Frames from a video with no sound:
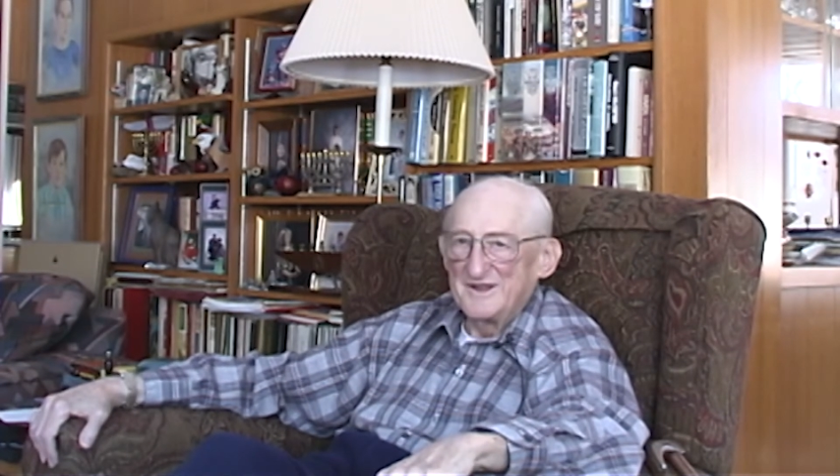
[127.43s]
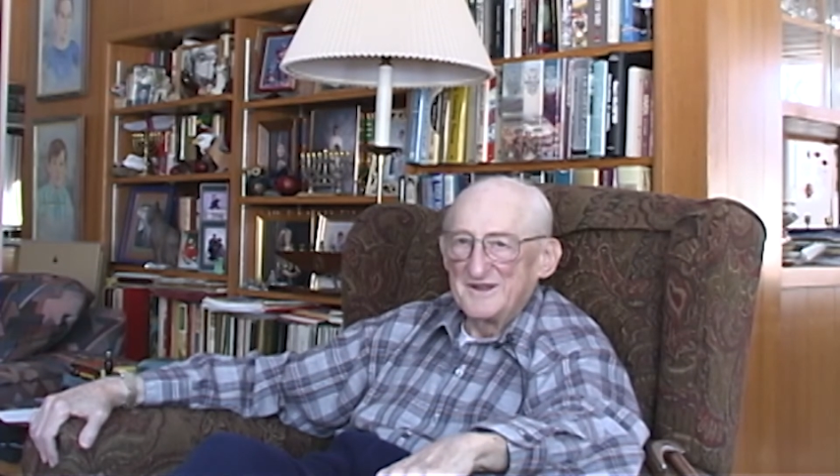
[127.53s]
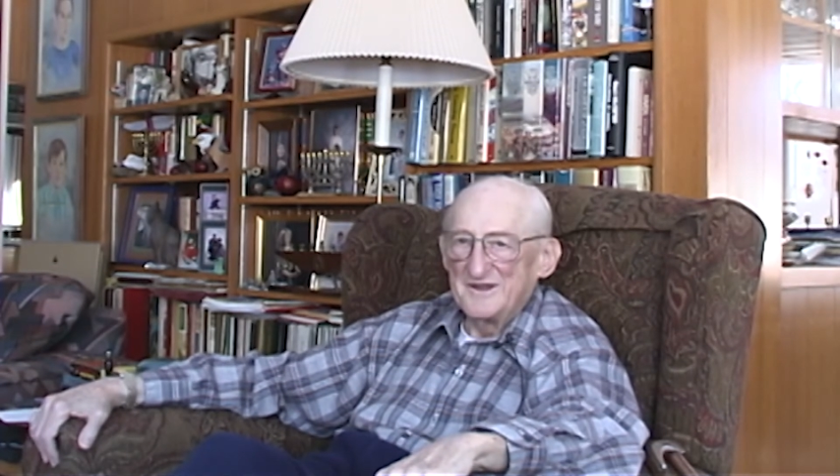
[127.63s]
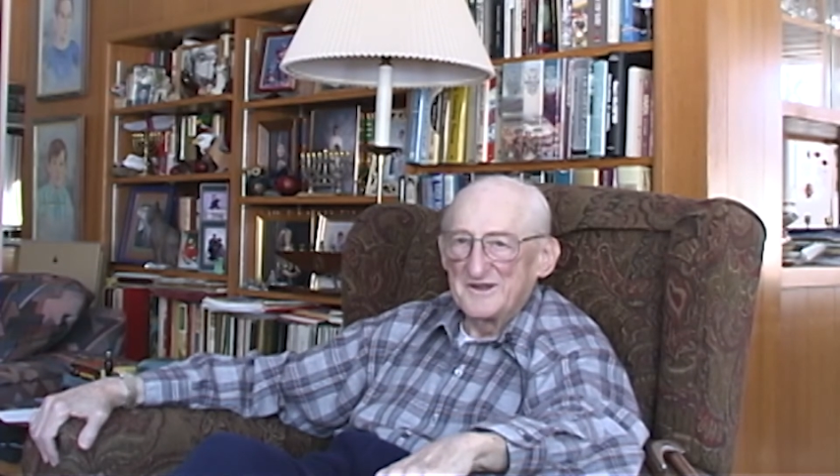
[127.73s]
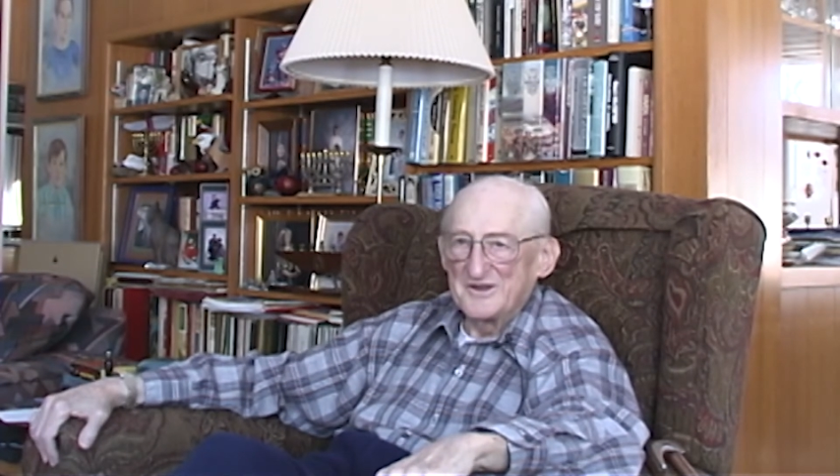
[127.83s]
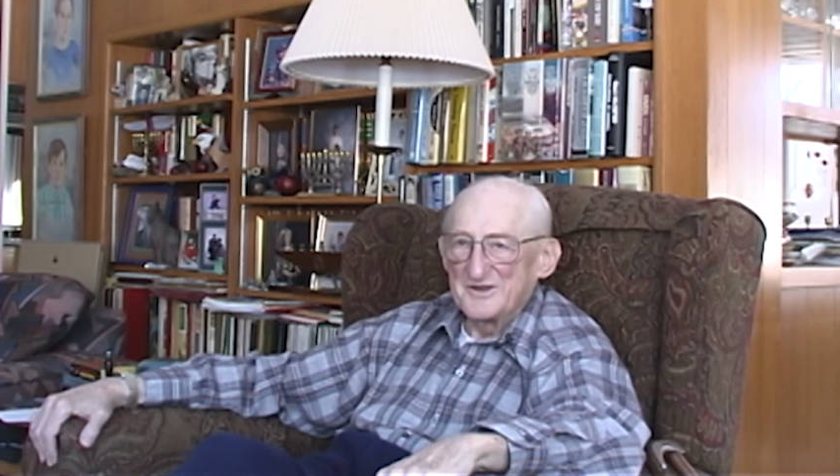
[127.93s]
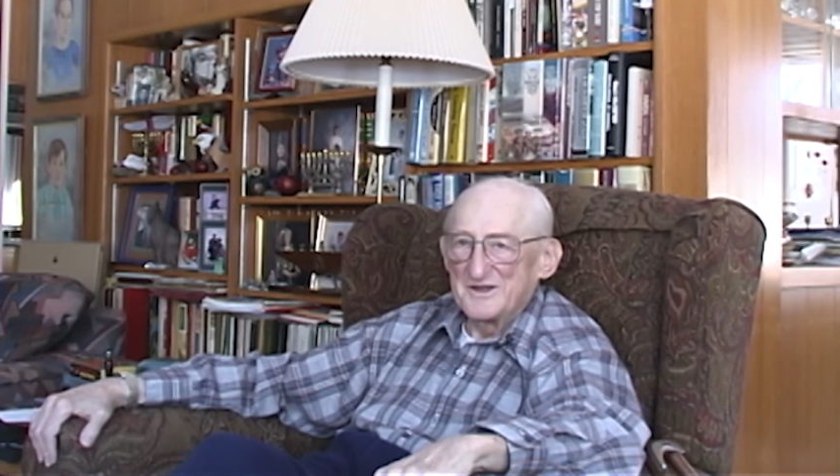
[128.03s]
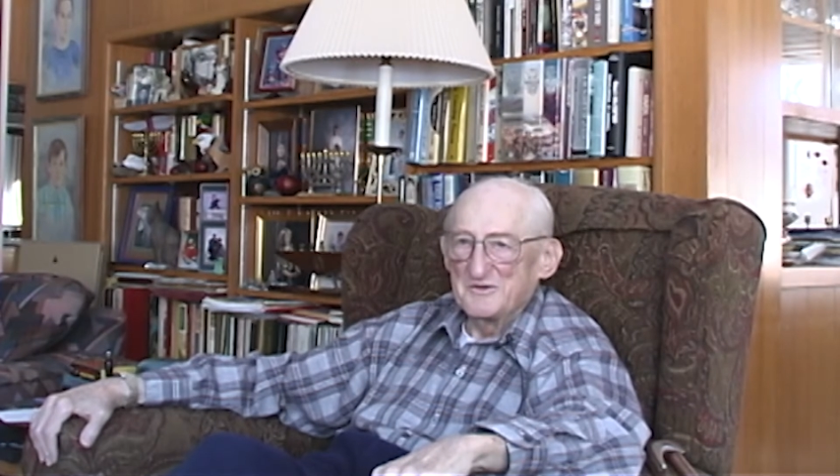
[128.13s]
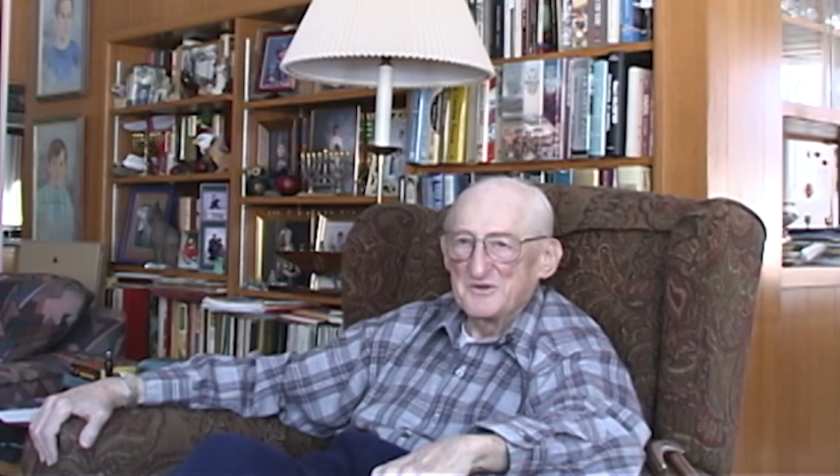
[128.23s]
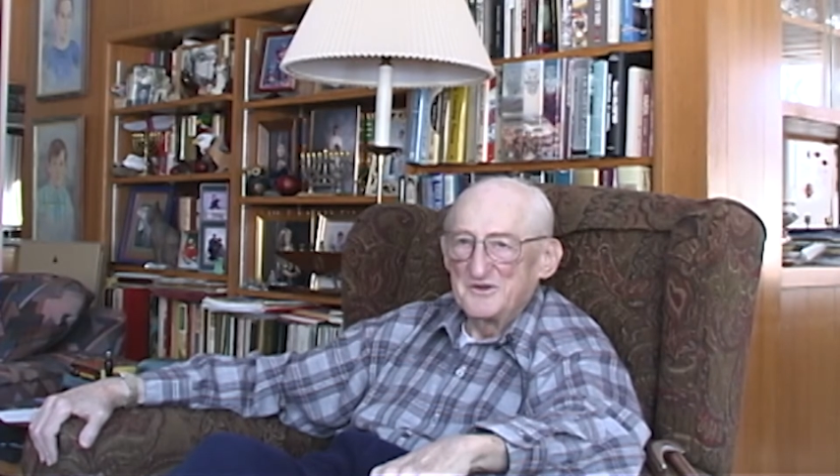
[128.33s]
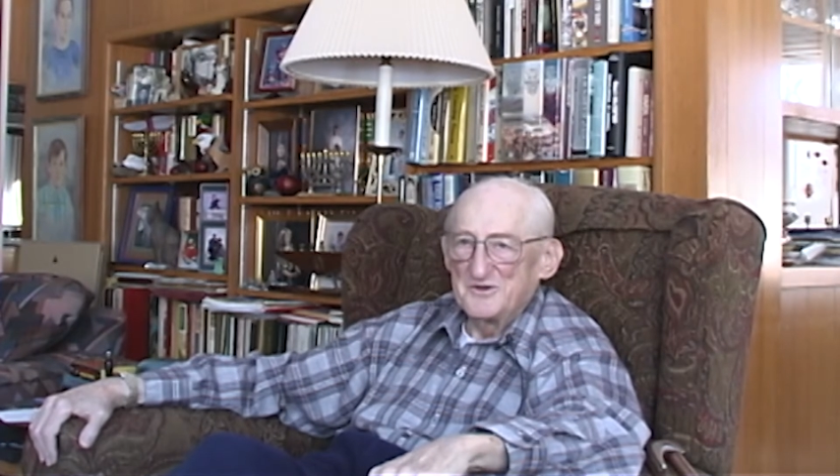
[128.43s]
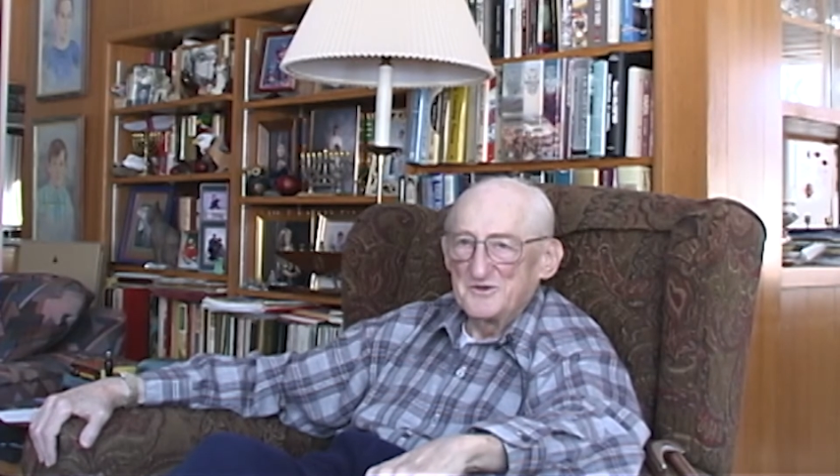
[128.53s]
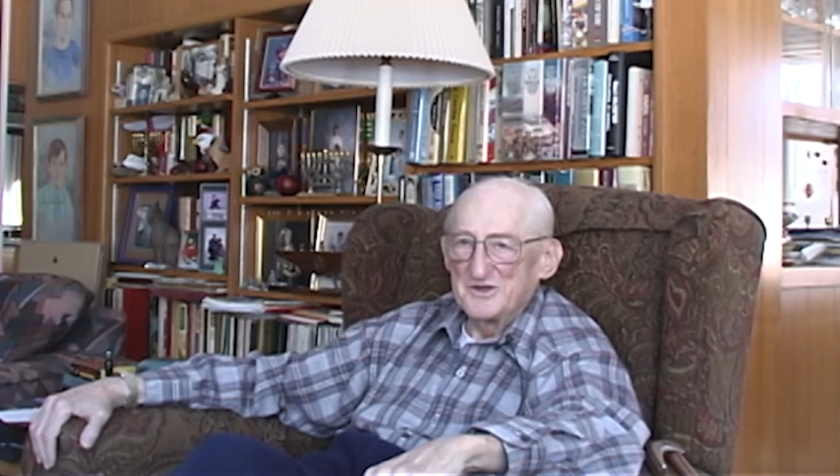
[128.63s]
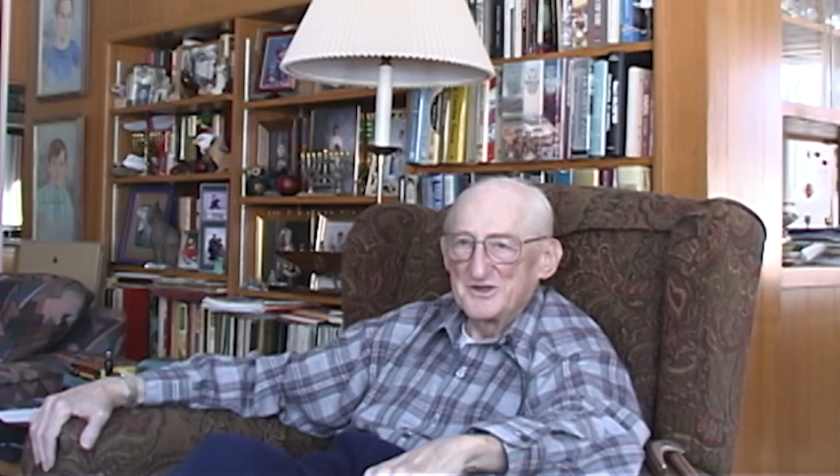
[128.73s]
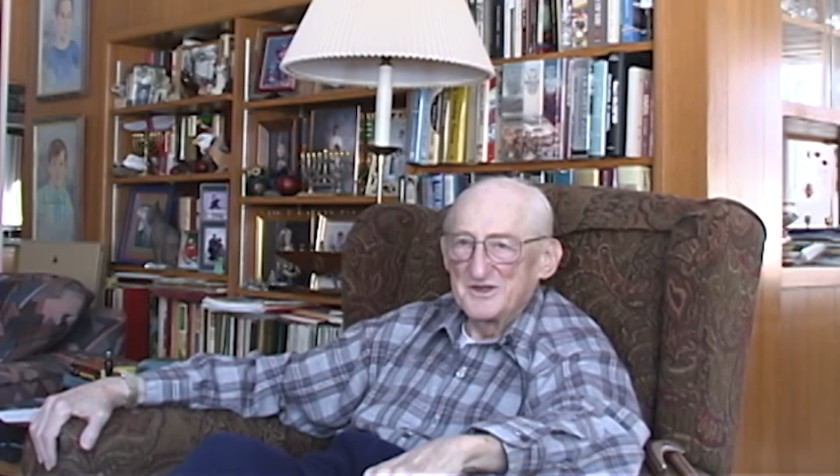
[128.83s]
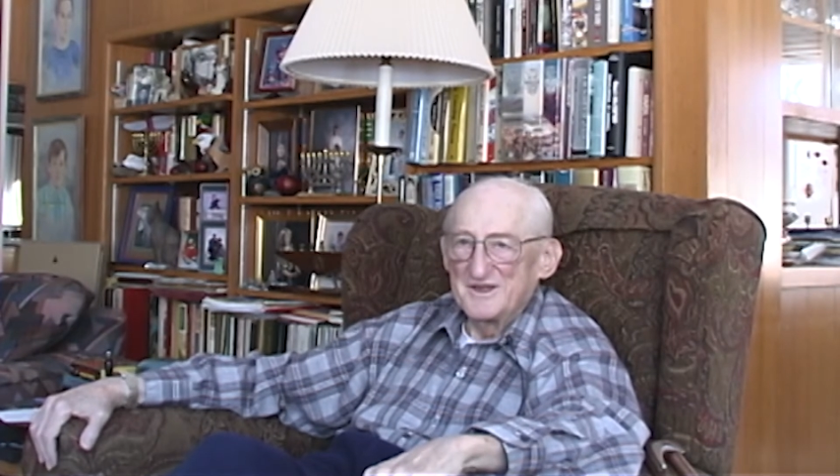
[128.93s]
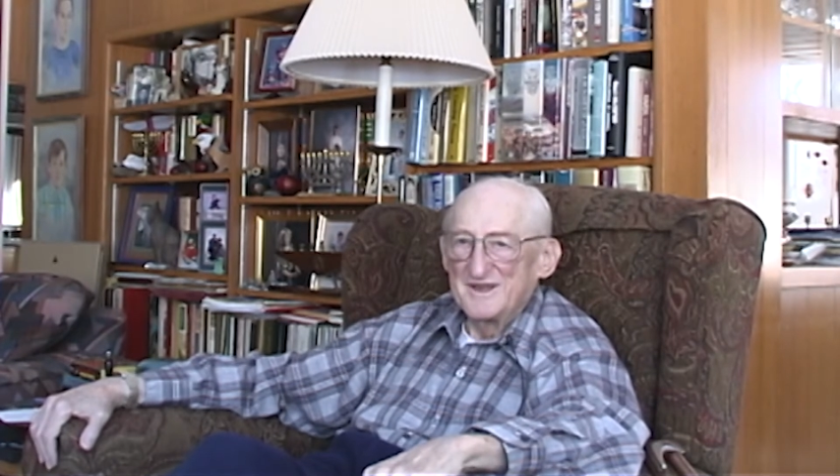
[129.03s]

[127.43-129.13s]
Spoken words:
in Yiddish, and they were Jewish.